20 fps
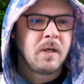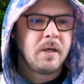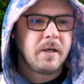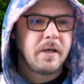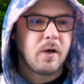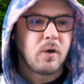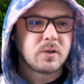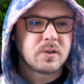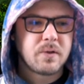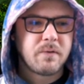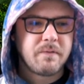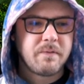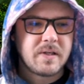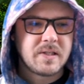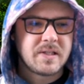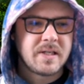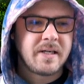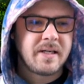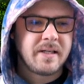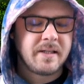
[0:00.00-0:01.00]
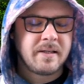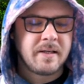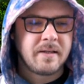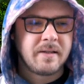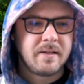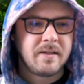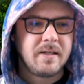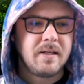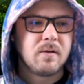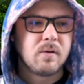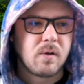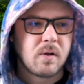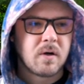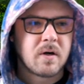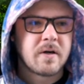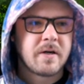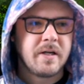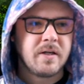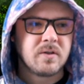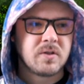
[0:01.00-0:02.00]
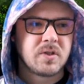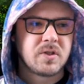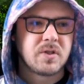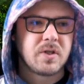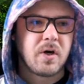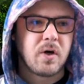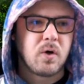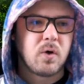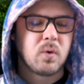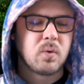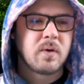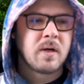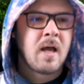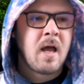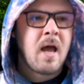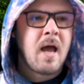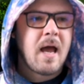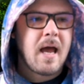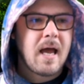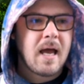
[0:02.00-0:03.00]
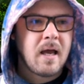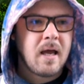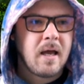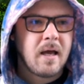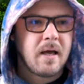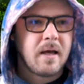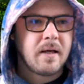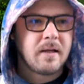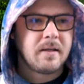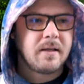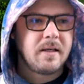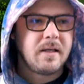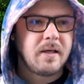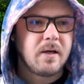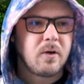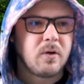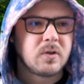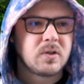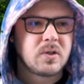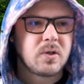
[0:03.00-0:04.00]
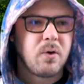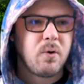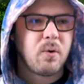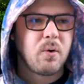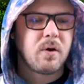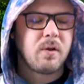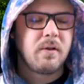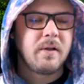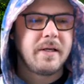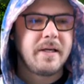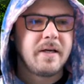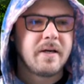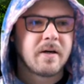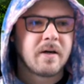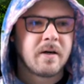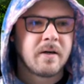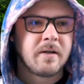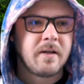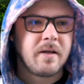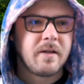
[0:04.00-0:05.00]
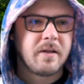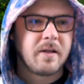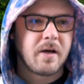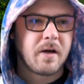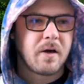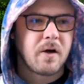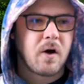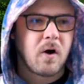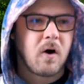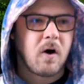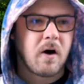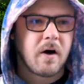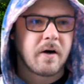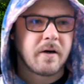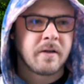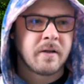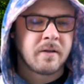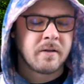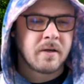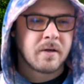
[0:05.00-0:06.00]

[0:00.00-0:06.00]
He also visited the Learning Stone, and he also cleared the guard.